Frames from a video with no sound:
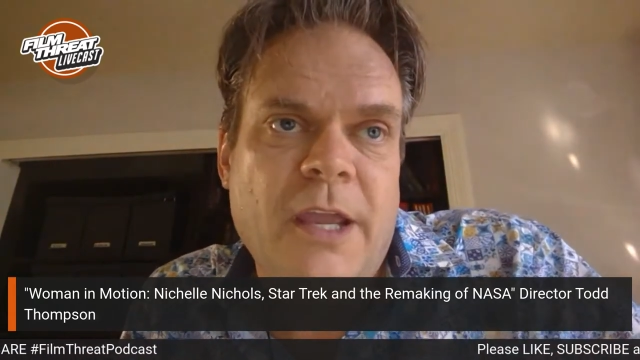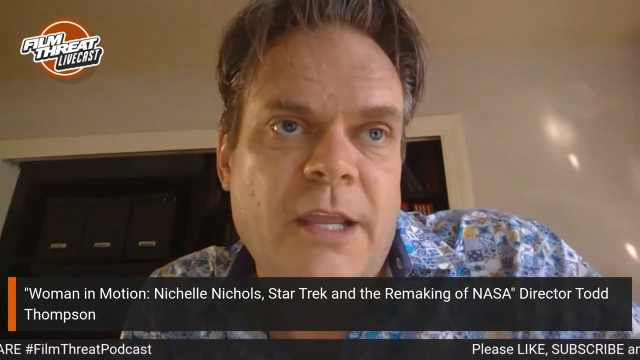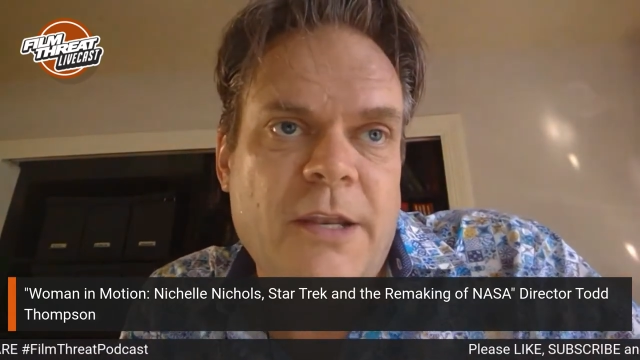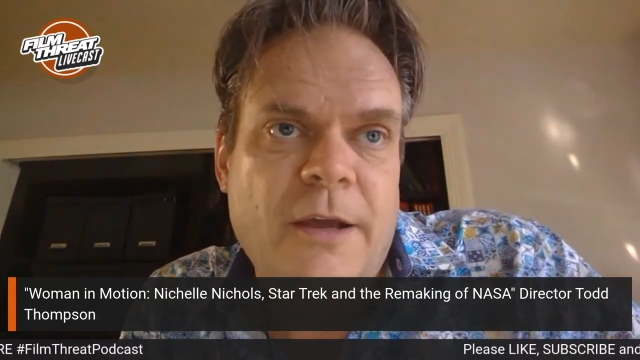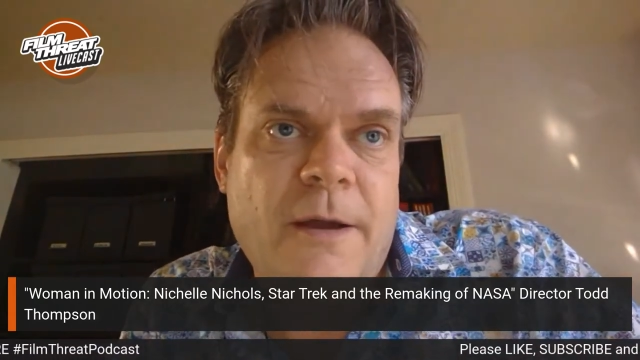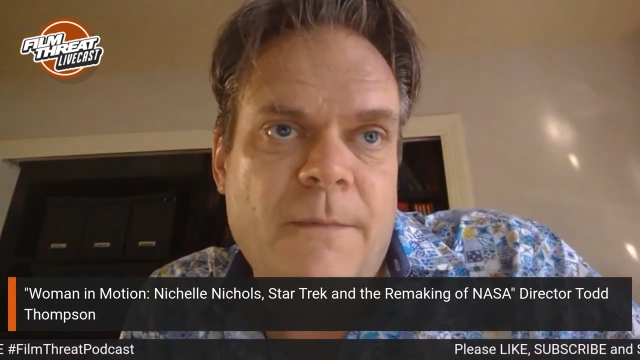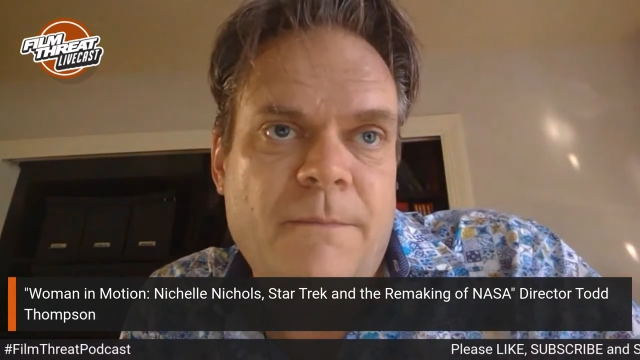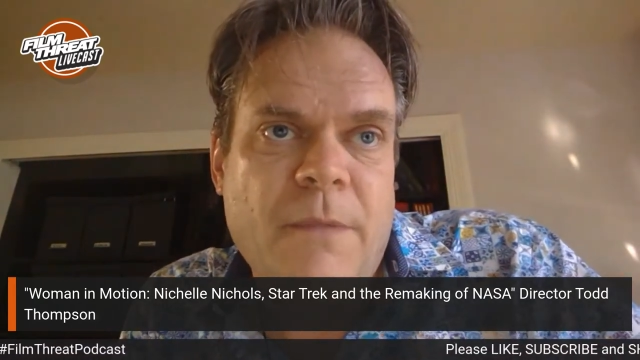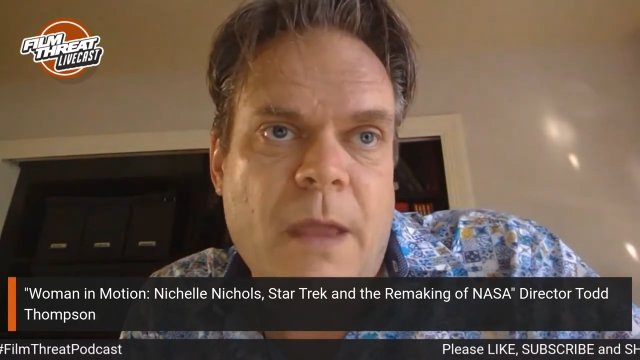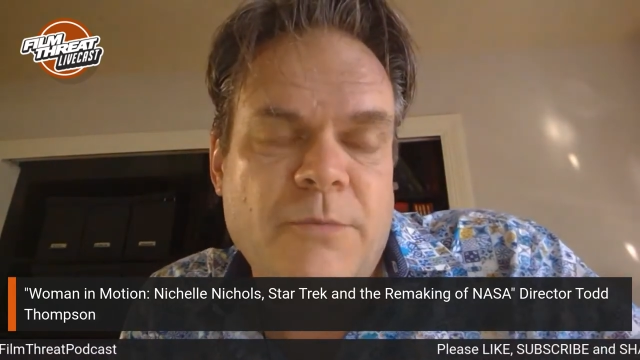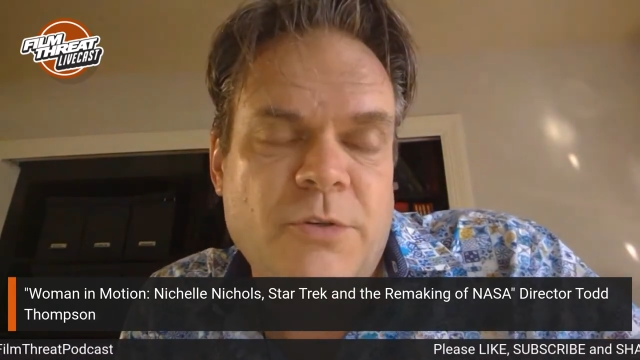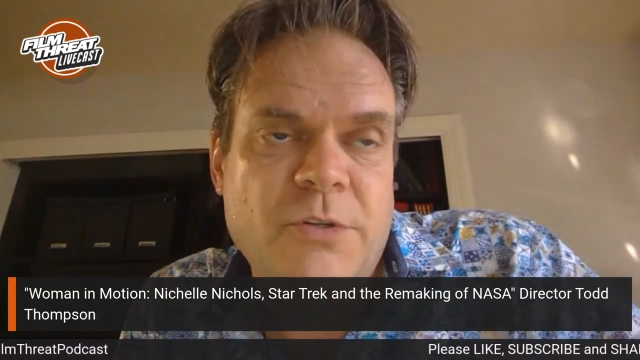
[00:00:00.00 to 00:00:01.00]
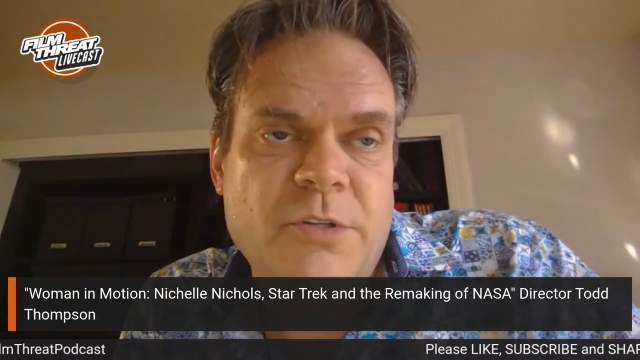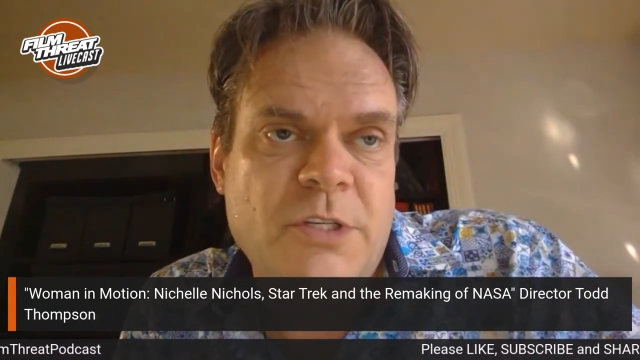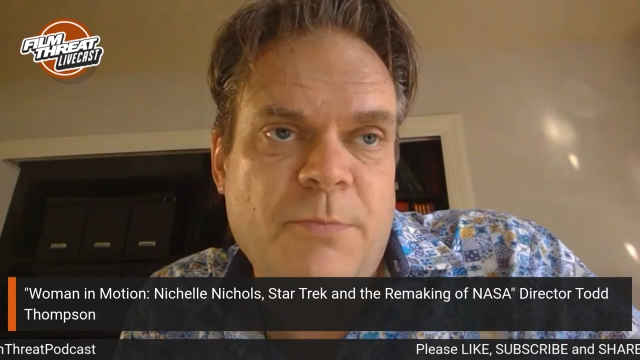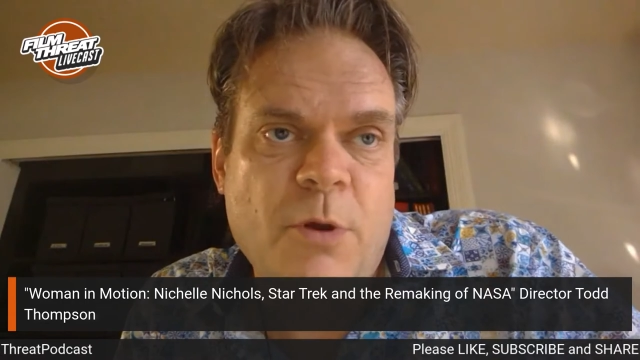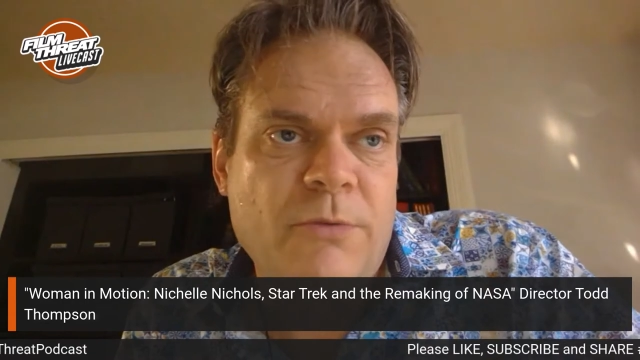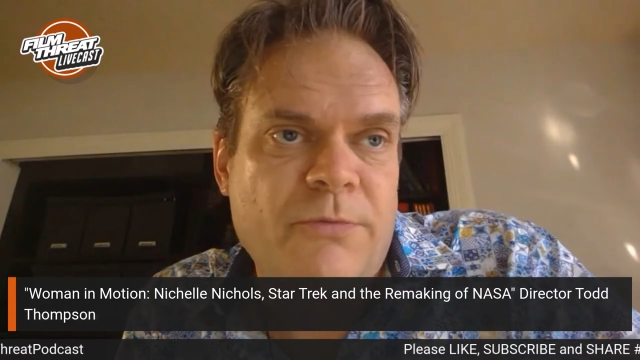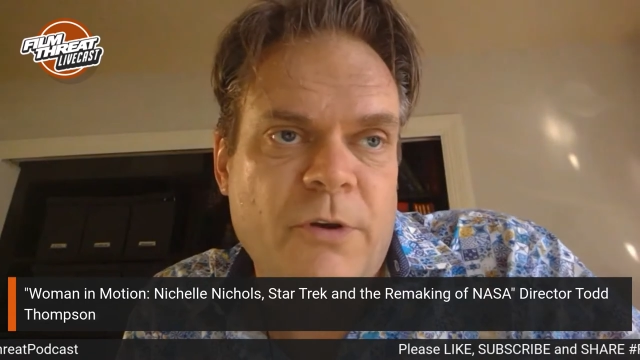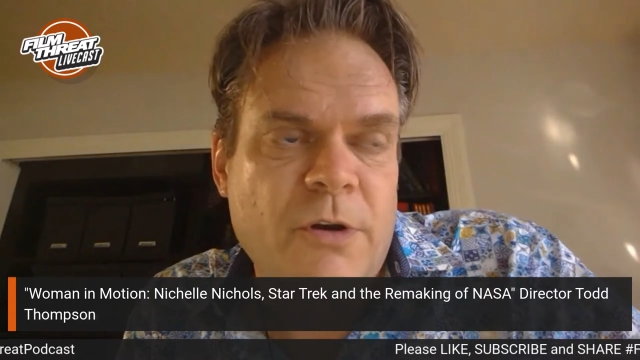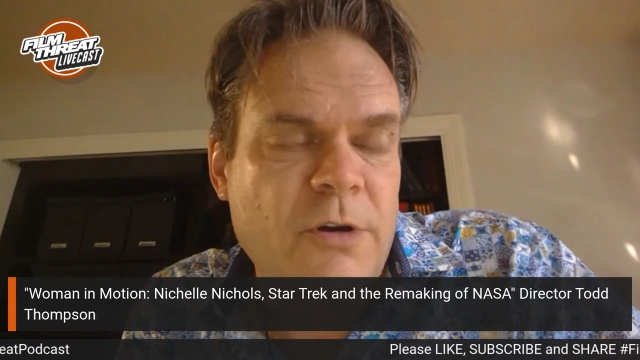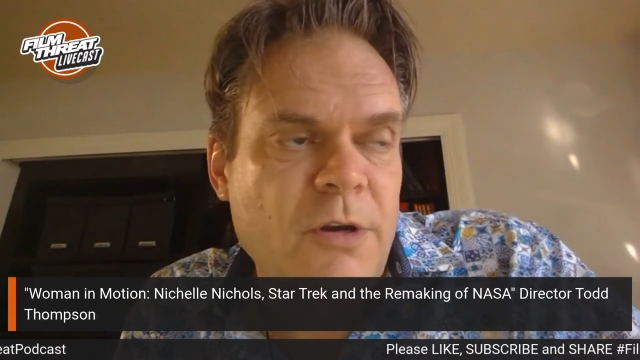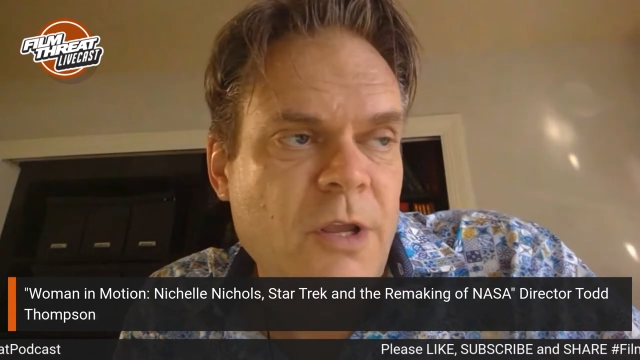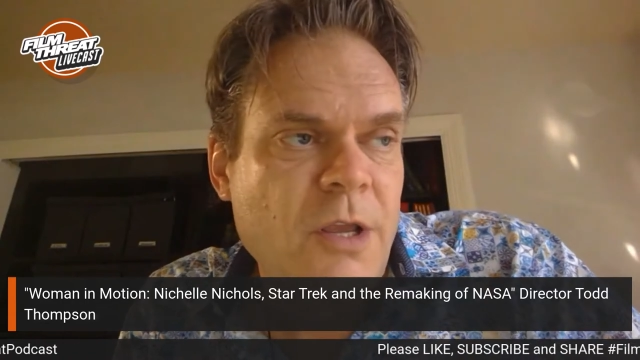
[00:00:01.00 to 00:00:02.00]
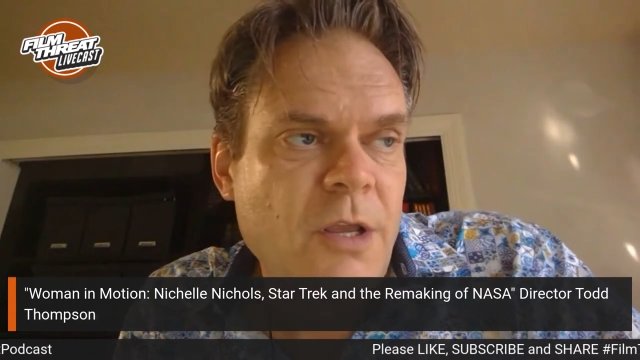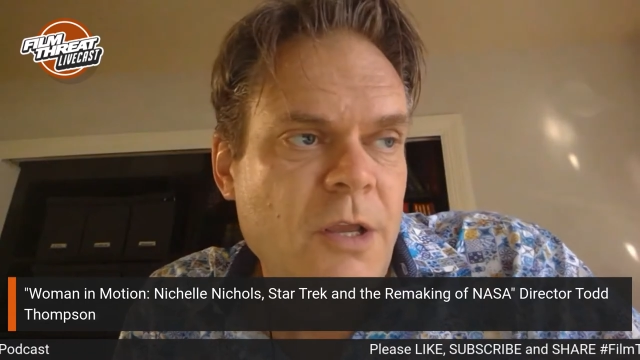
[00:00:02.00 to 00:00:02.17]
And um, I'm sure she spoke for